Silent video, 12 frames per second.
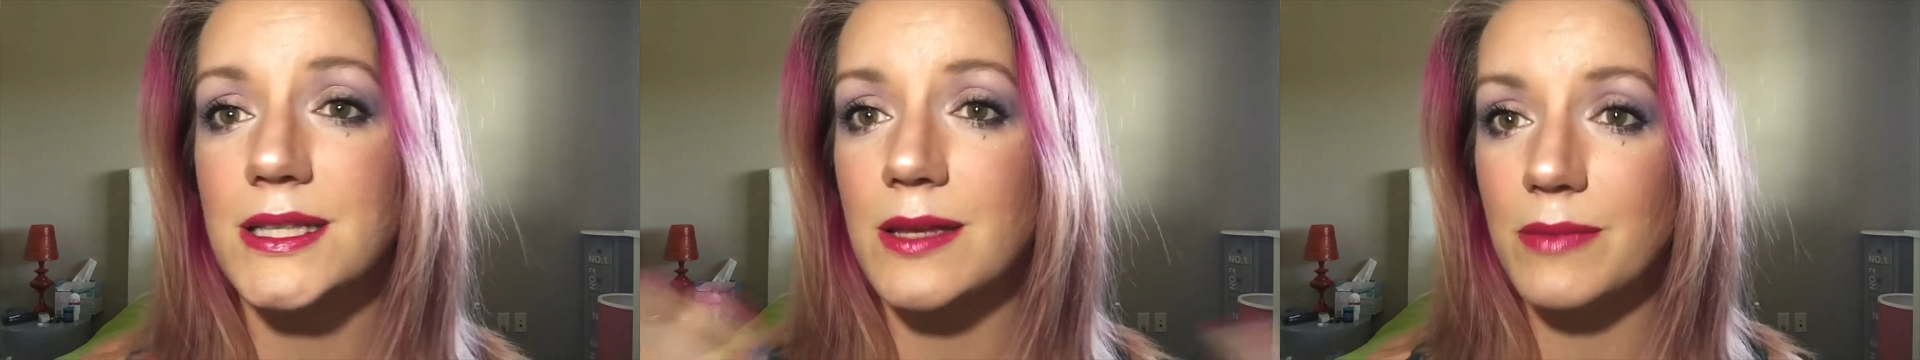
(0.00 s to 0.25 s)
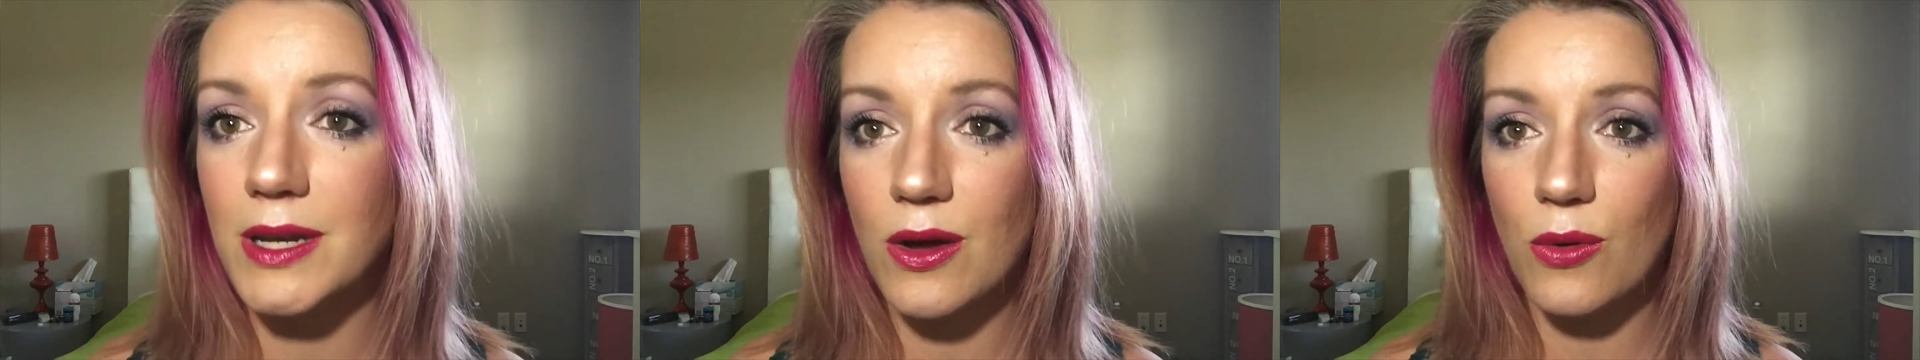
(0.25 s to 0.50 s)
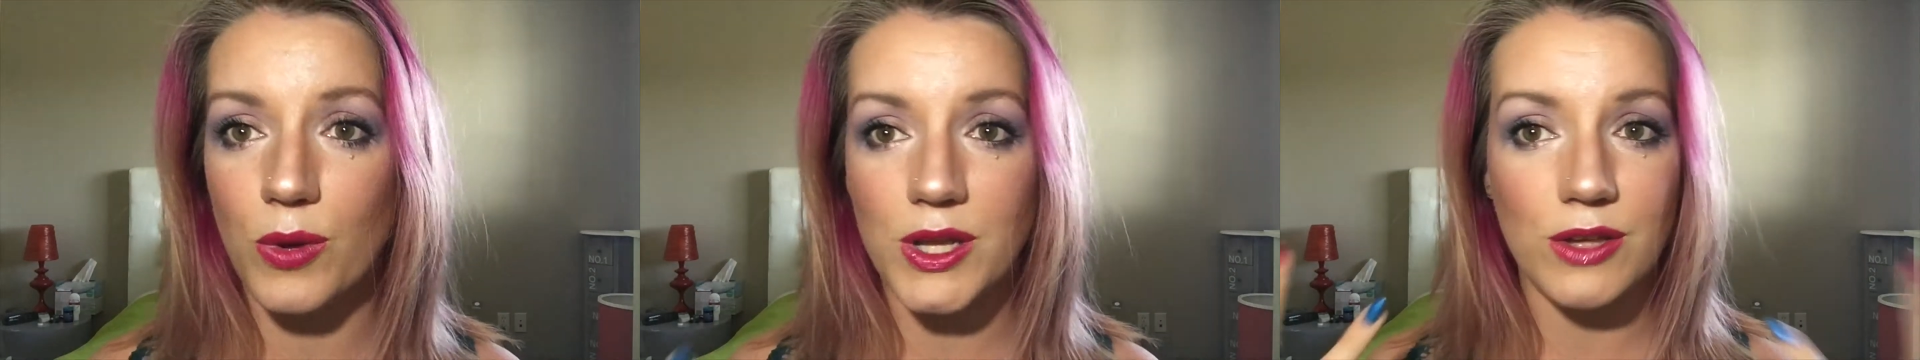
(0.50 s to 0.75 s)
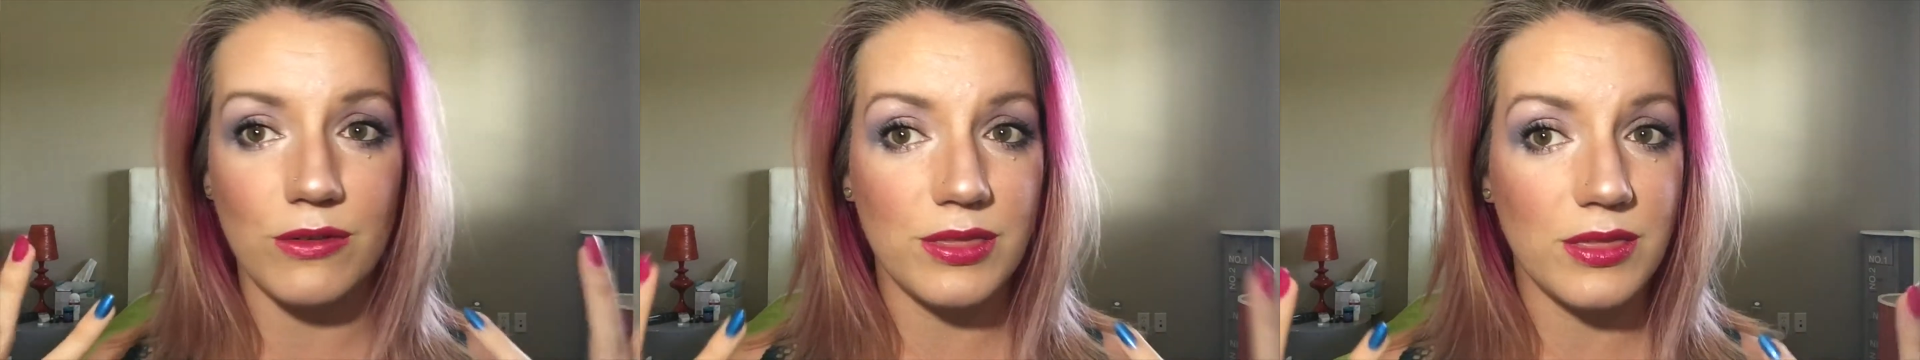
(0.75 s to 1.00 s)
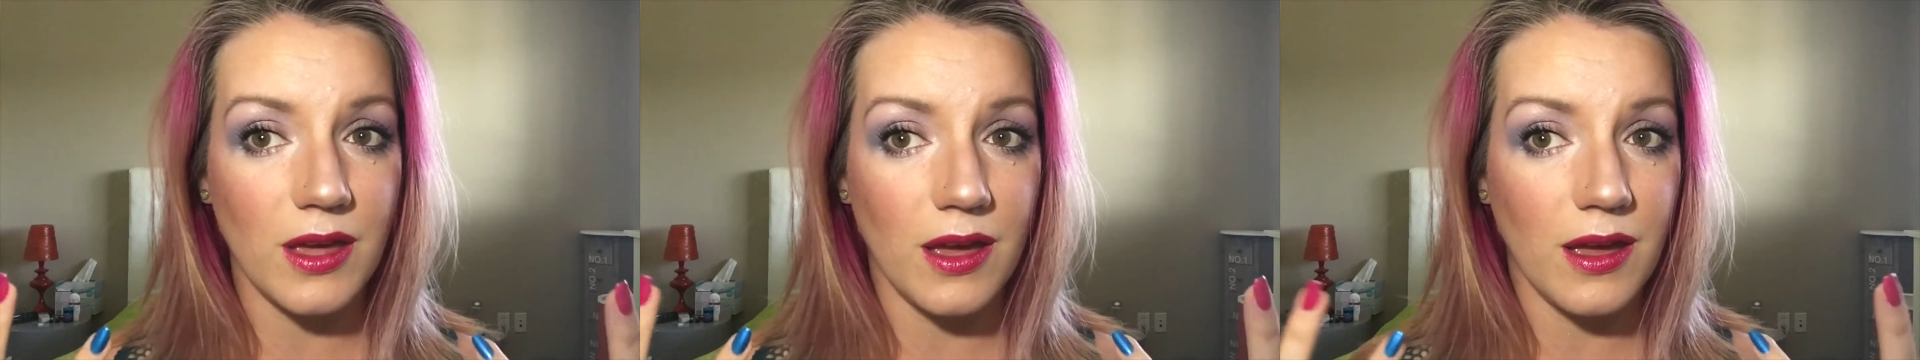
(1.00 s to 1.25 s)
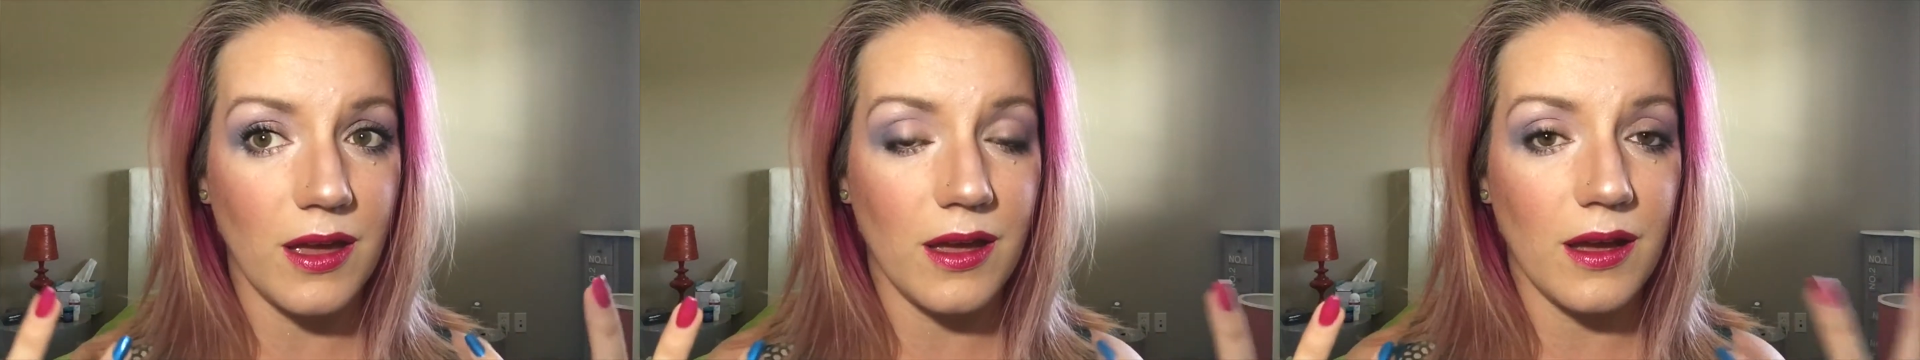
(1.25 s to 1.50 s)
let me know what you
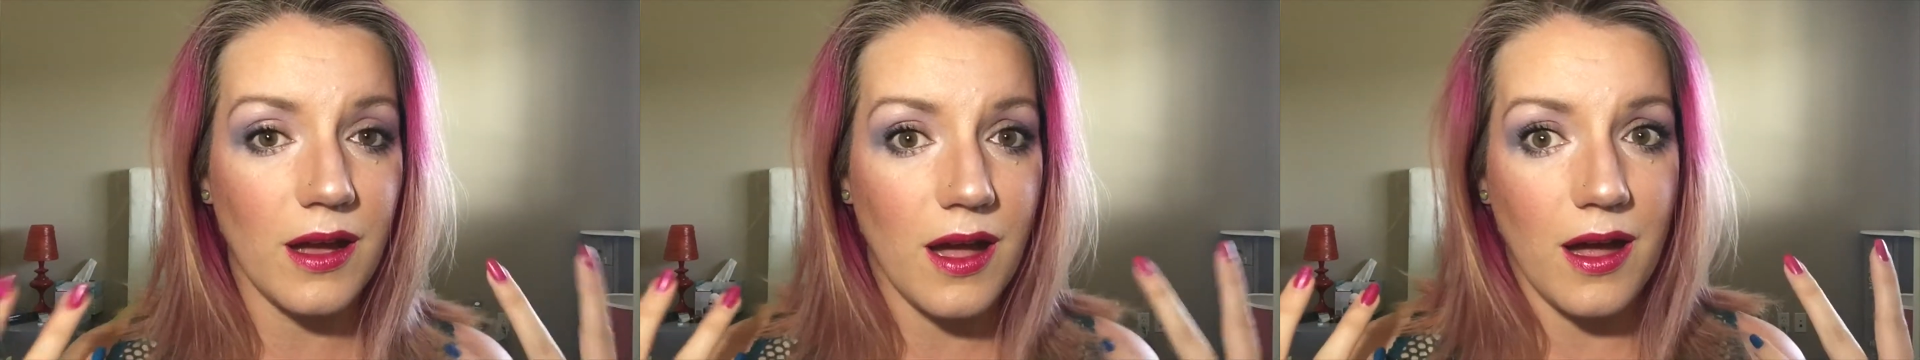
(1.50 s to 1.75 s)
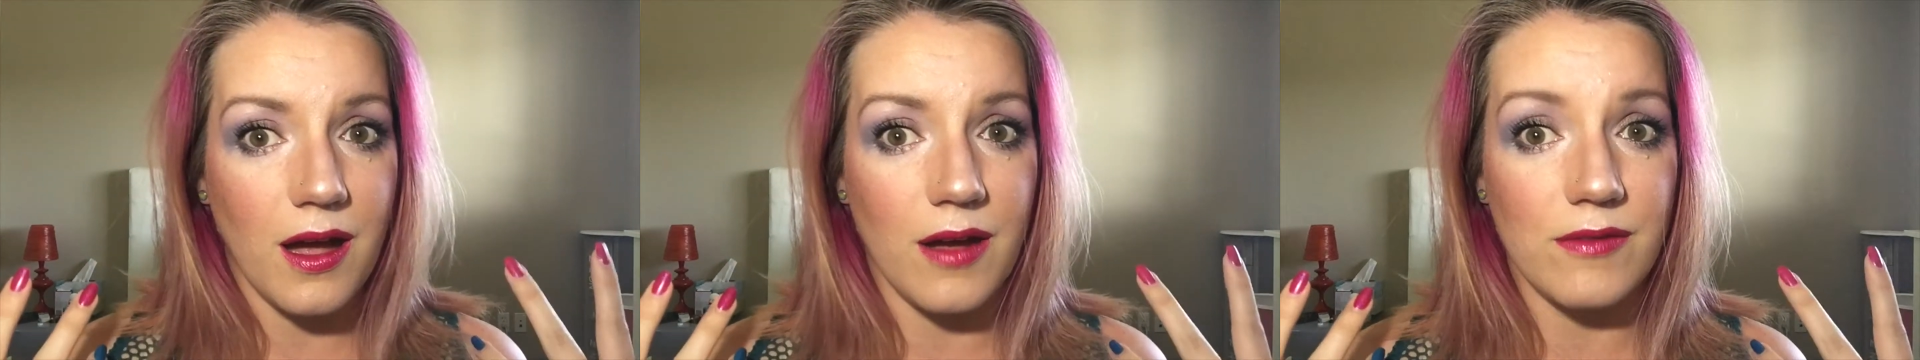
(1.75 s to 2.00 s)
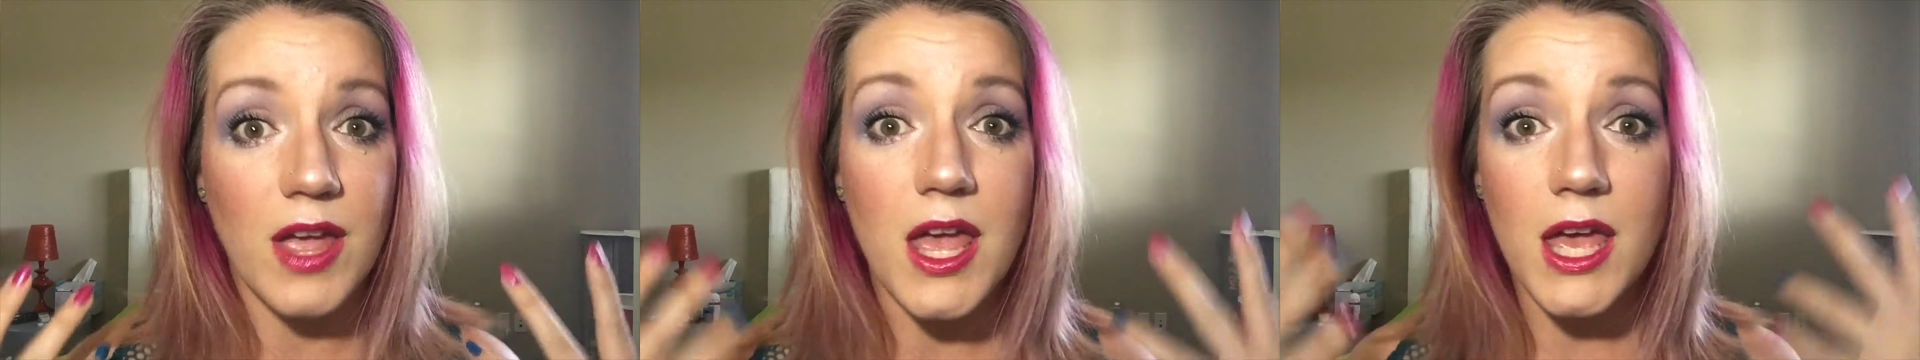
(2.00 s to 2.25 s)
think of